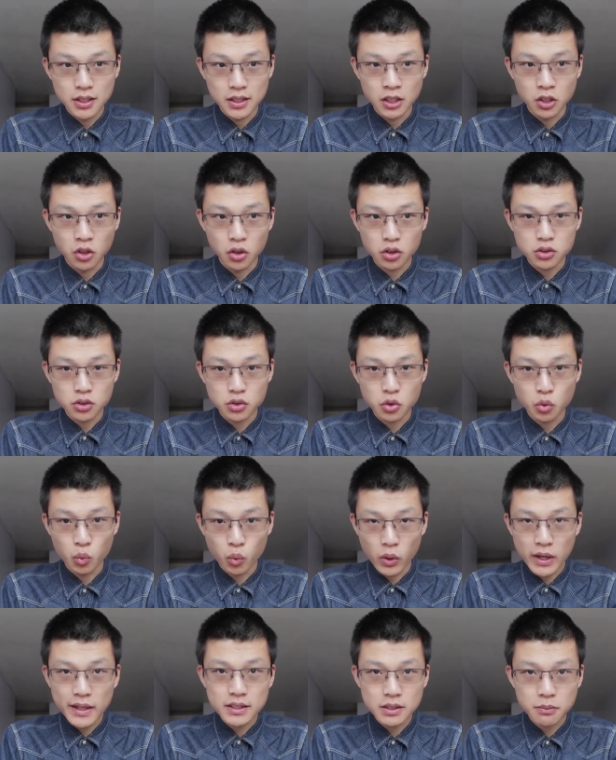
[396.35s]
in order to
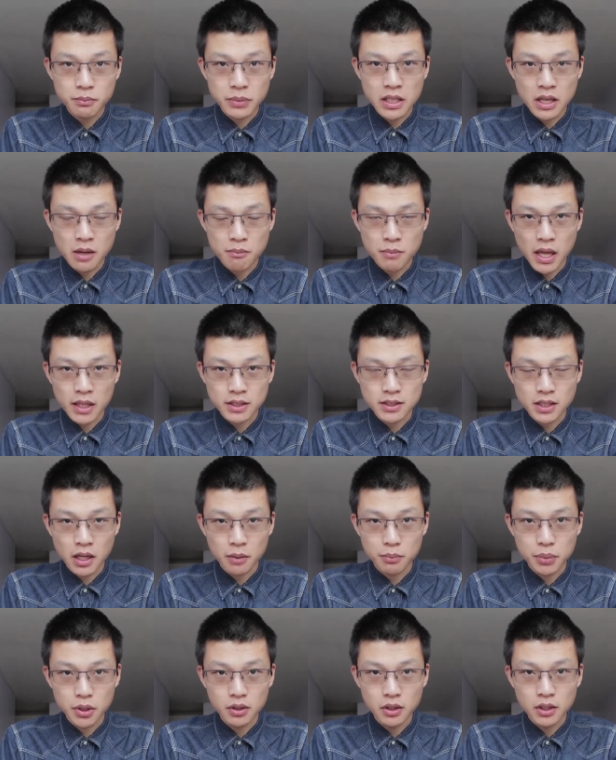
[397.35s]
wake the BMS
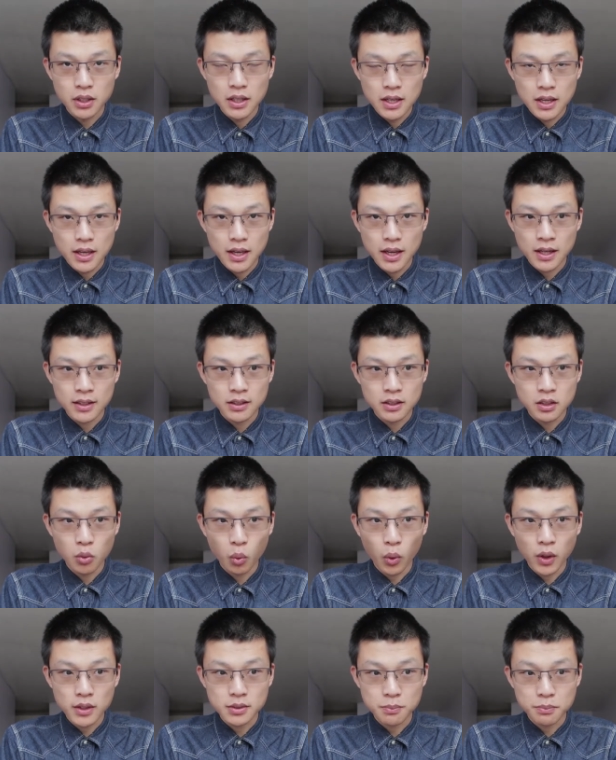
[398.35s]
up. And
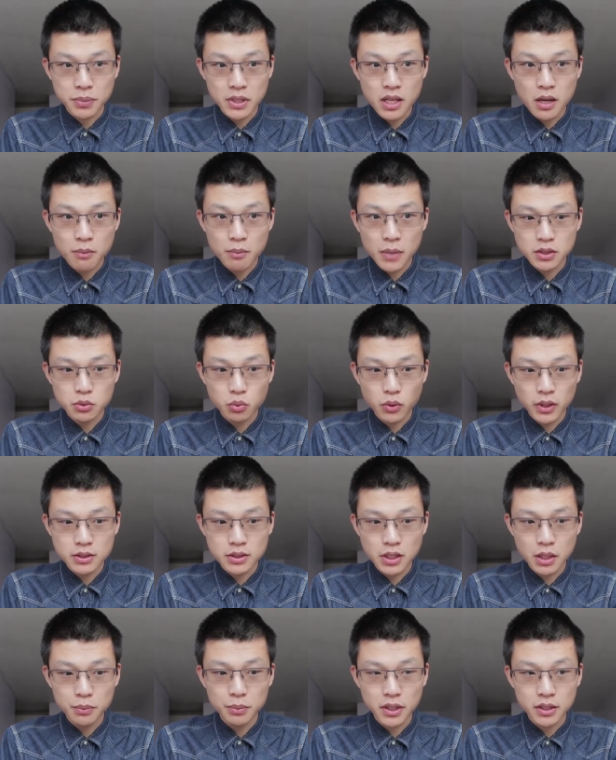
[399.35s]
once the BMS
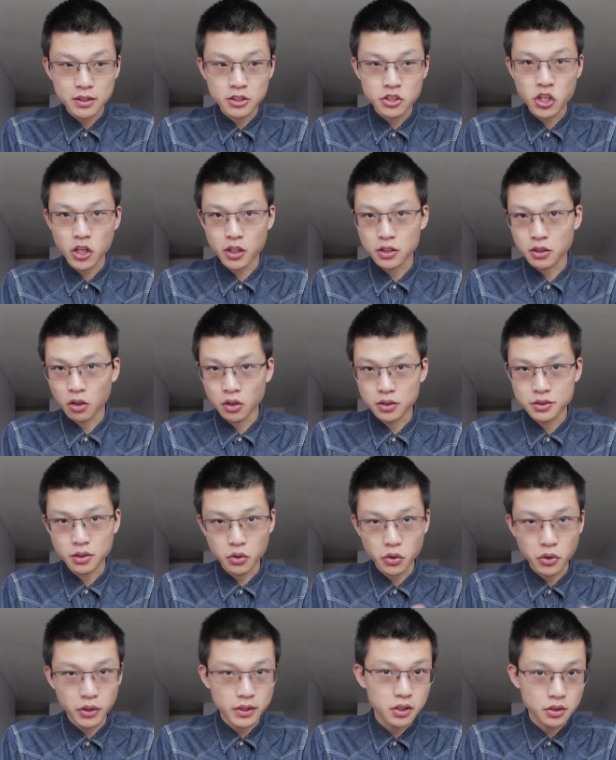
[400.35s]
wakes up, it checks all the
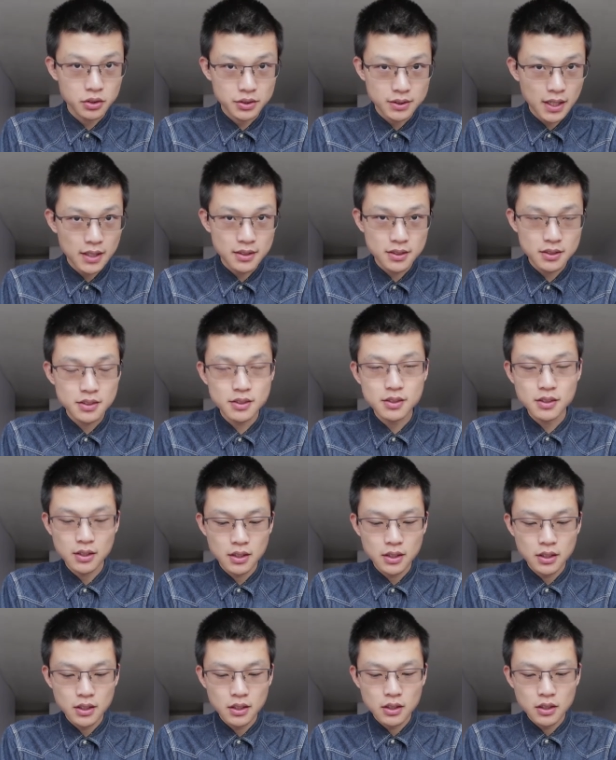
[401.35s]
critical status.
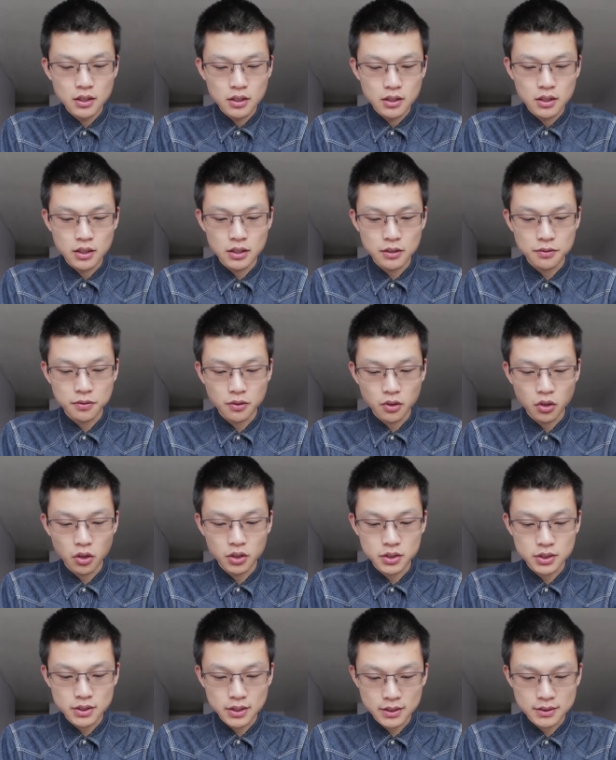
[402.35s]
If
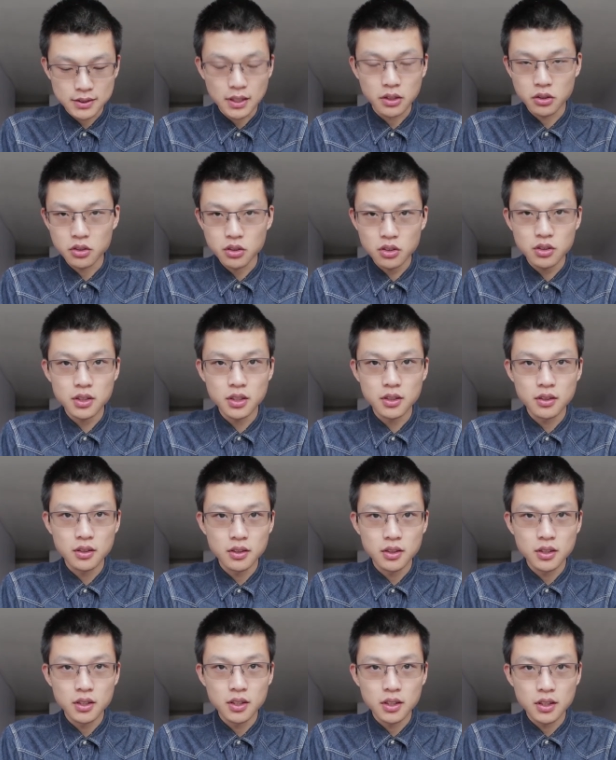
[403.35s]
all things are good,
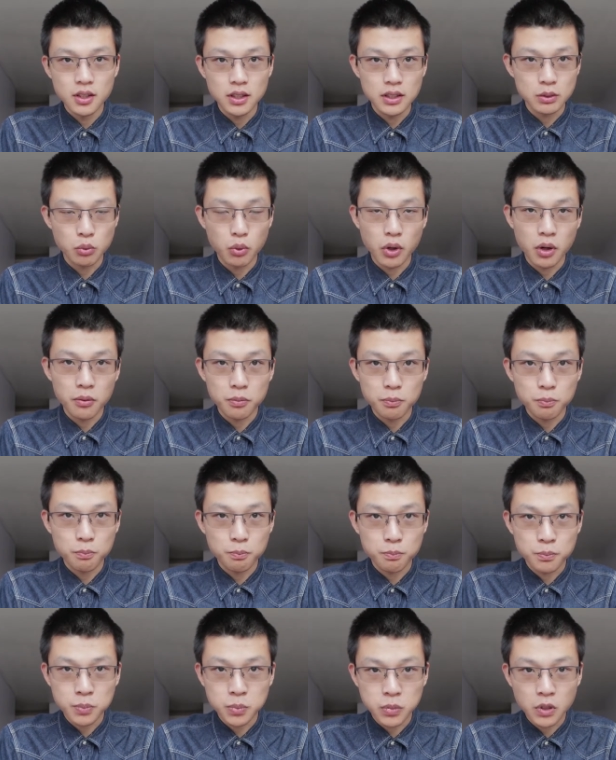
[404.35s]
it will
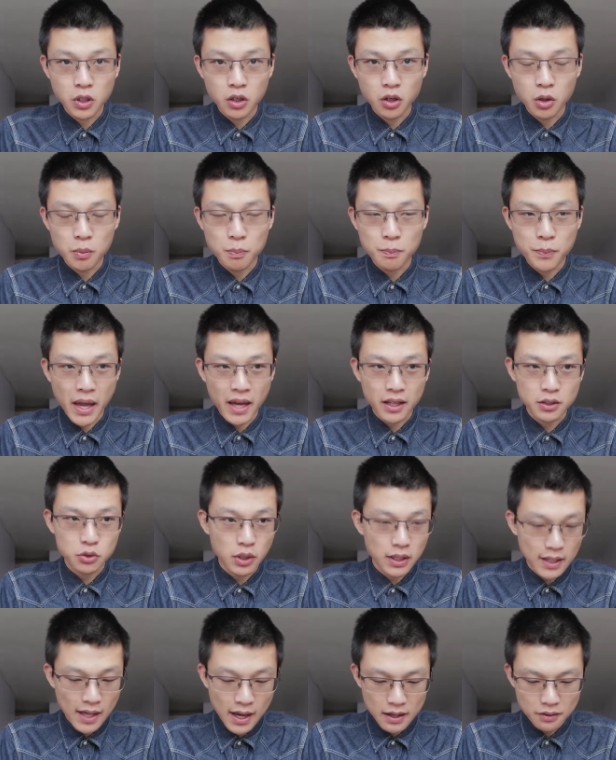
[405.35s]
go back
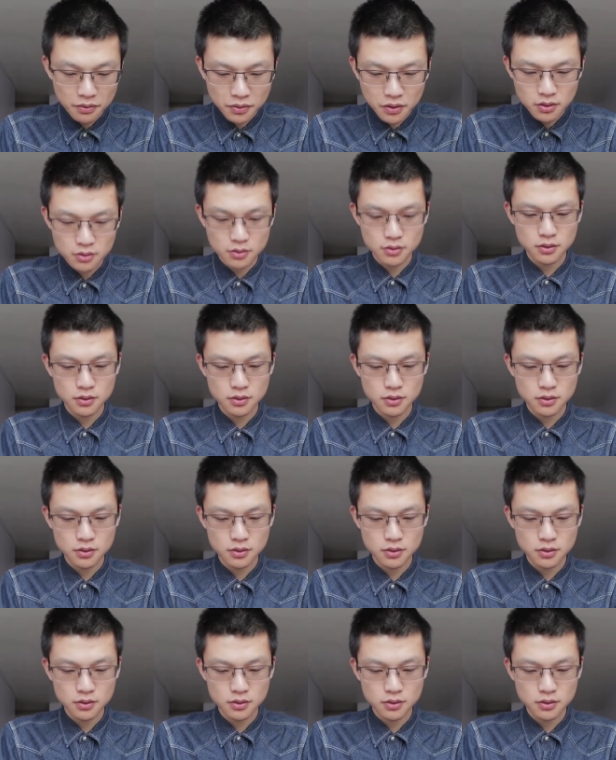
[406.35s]
to alive.